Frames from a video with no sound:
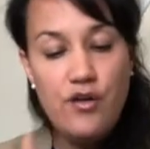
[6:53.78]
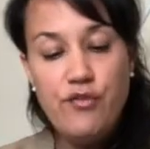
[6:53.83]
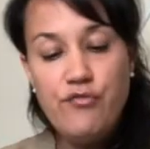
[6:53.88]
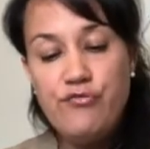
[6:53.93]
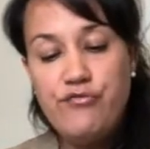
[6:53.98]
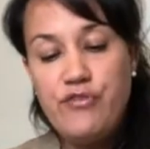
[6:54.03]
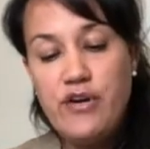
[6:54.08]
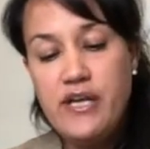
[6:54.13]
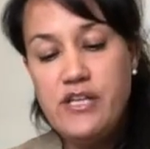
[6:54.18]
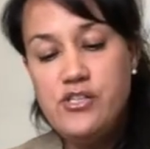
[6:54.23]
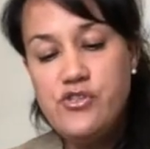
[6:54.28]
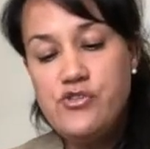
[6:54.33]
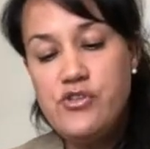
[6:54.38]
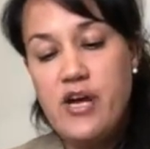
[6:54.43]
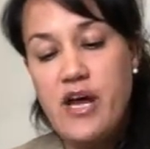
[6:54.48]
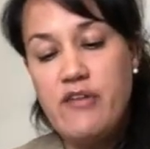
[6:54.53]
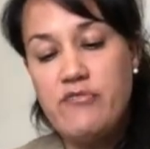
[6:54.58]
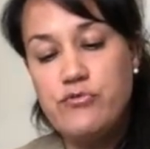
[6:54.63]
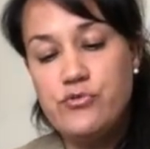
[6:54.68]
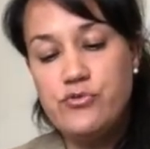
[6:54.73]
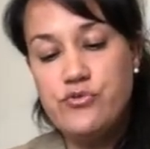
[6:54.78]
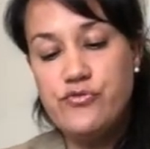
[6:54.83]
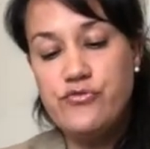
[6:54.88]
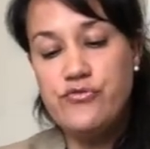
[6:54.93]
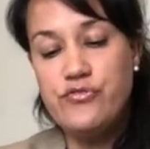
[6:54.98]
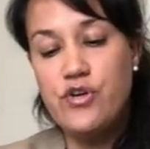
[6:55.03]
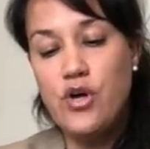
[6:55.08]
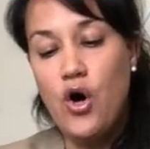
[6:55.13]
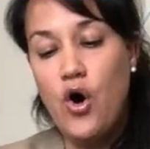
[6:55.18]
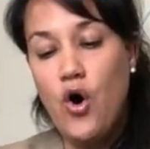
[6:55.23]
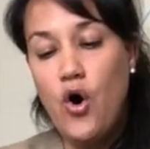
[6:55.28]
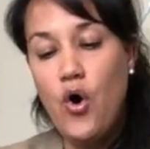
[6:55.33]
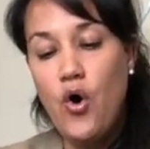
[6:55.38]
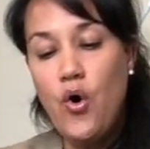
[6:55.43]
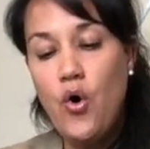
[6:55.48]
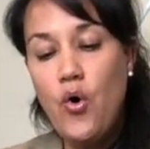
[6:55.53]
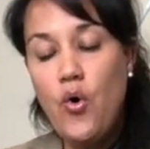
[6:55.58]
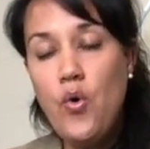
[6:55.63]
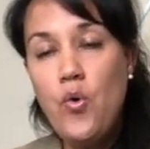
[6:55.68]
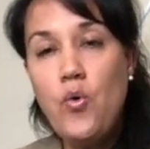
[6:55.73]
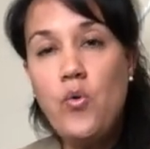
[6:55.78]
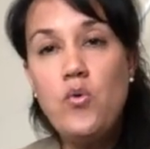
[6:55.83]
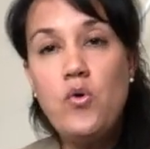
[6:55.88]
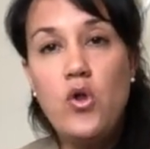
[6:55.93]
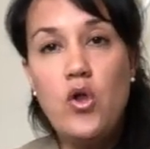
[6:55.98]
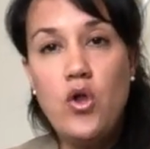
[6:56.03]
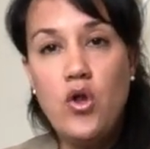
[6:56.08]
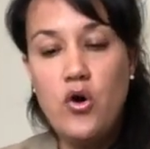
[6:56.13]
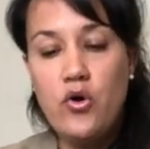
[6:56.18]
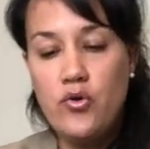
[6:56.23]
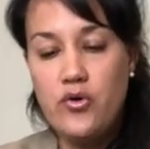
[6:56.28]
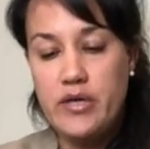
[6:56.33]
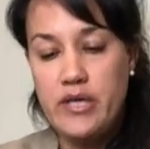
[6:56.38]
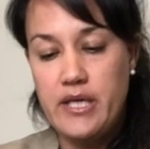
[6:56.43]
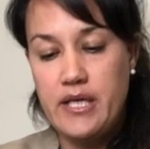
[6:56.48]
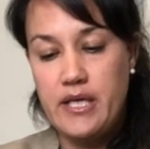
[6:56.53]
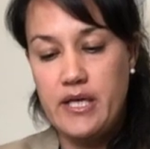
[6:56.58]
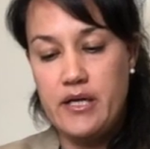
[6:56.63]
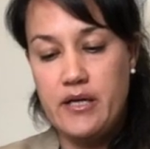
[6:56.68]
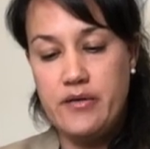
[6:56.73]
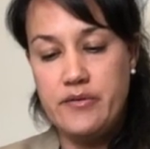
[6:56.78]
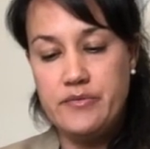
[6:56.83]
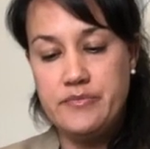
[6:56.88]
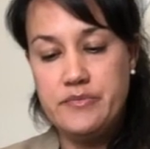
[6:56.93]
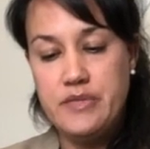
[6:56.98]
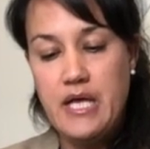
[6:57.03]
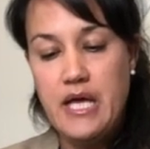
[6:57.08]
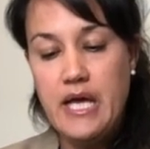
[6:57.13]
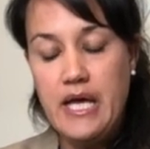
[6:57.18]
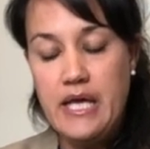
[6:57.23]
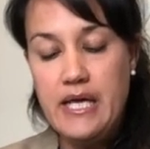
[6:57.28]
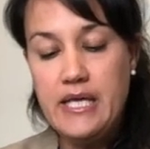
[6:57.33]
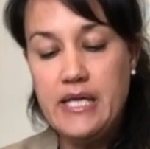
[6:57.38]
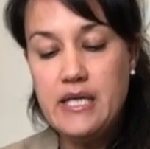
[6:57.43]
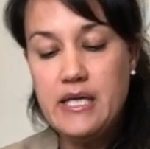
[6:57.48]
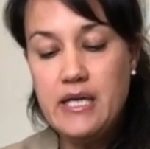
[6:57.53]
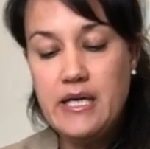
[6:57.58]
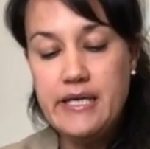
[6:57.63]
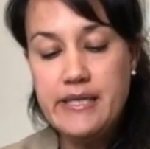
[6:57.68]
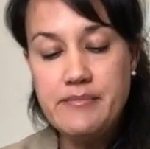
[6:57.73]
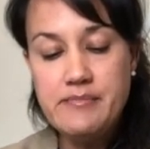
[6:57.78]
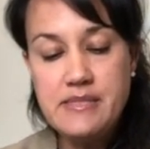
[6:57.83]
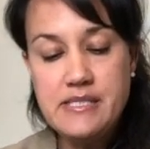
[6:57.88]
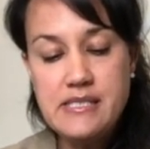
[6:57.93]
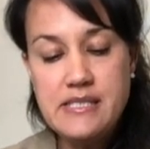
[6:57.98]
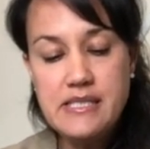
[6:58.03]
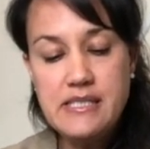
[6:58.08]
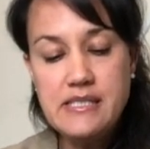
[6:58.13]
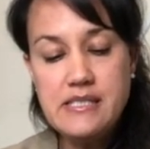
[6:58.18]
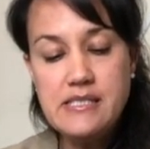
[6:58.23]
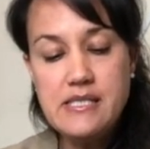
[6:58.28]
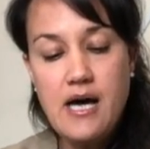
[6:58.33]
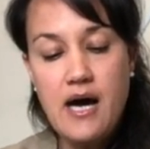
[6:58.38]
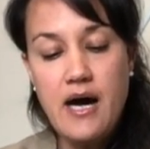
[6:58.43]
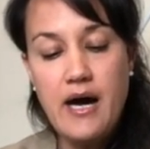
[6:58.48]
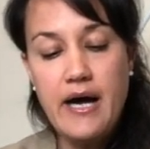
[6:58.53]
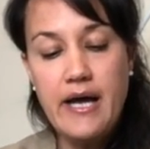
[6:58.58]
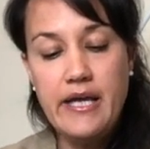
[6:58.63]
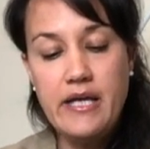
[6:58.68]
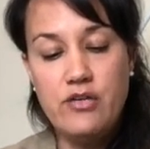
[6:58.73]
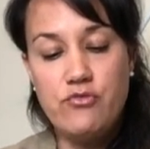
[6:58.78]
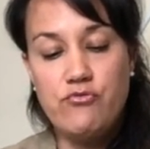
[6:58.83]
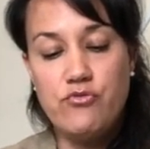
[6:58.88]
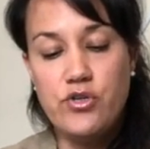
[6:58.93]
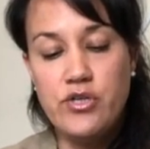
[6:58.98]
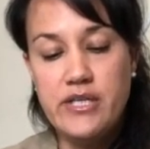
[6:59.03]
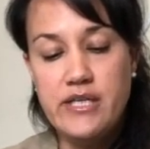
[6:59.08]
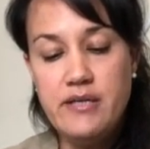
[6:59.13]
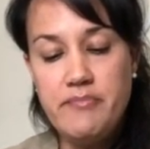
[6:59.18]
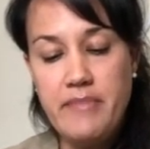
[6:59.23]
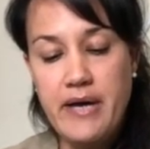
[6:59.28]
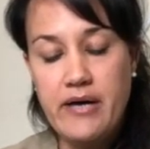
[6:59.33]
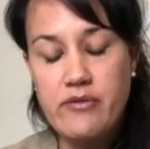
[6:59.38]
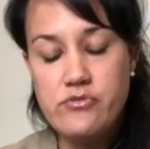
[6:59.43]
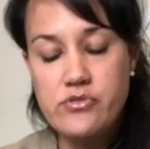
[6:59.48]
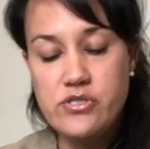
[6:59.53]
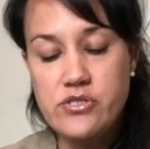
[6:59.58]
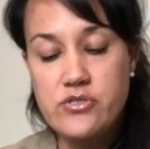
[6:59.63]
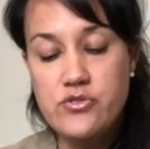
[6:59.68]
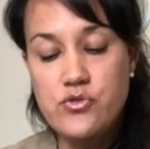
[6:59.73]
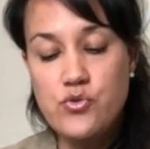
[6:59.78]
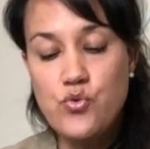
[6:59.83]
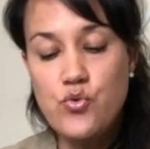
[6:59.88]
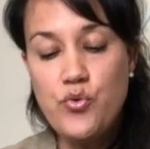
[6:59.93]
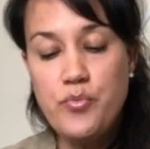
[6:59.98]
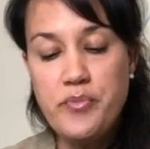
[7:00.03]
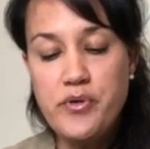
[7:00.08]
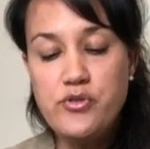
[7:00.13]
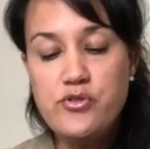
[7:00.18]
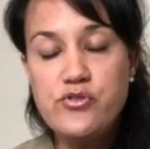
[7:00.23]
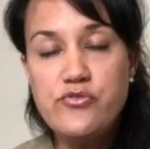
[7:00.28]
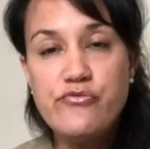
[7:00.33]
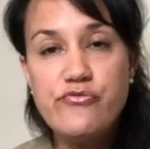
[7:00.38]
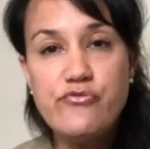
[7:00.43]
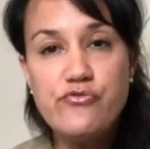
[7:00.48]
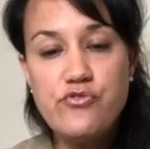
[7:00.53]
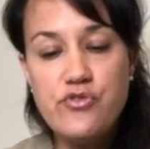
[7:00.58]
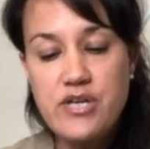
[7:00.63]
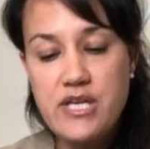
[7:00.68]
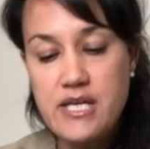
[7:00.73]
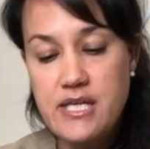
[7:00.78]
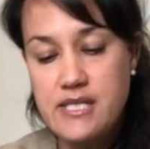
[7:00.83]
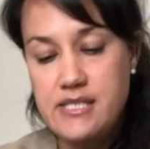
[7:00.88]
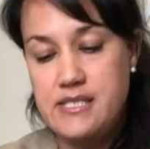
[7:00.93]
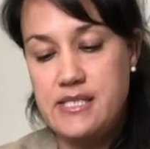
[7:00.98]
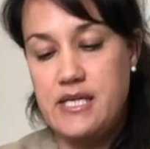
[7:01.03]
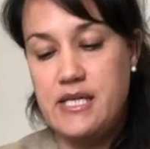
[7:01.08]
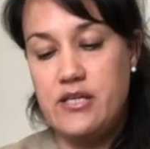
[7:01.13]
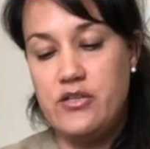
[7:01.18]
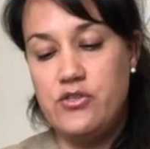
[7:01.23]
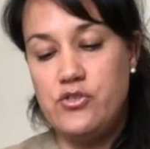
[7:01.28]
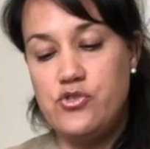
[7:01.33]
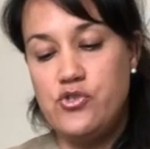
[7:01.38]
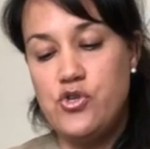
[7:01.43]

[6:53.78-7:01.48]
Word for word: Fred traveled for a whole long year. He climbed six high and rocky mountains, almost freezing at the